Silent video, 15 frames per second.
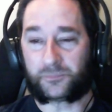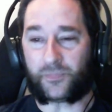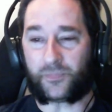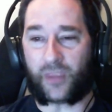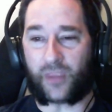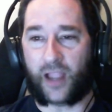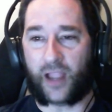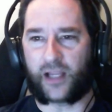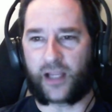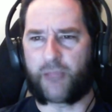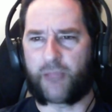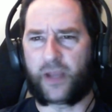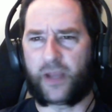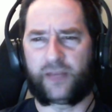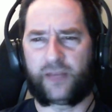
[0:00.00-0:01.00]
I
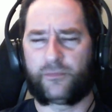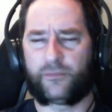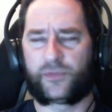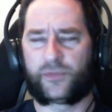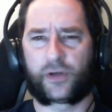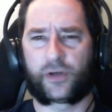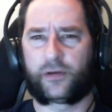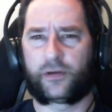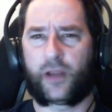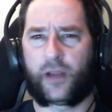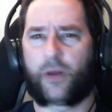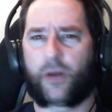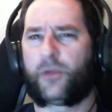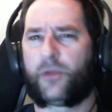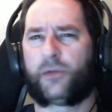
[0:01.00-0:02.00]
might even I'll
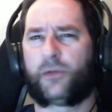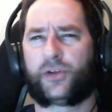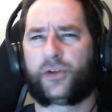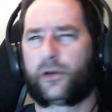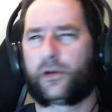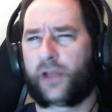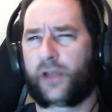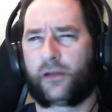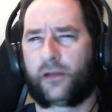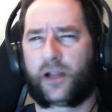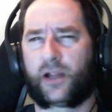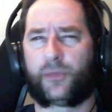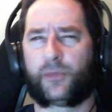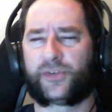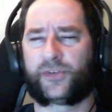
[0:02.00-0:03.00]
probably turn down a
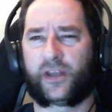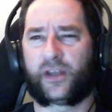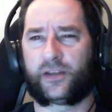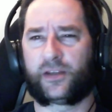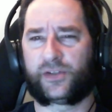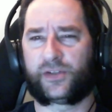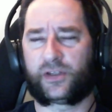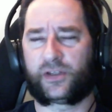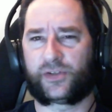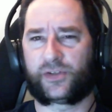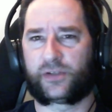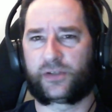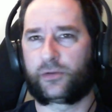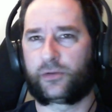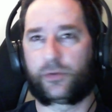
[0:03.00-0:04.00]
couple settings because
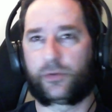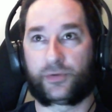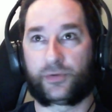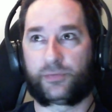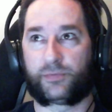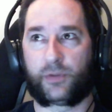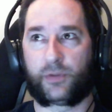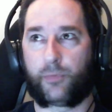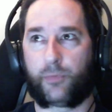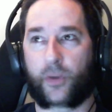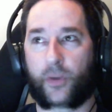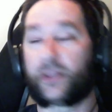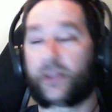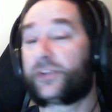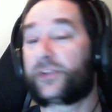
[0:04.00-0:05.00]
they're
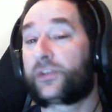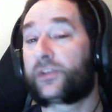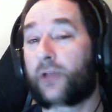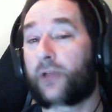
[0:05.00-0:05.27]
pointless.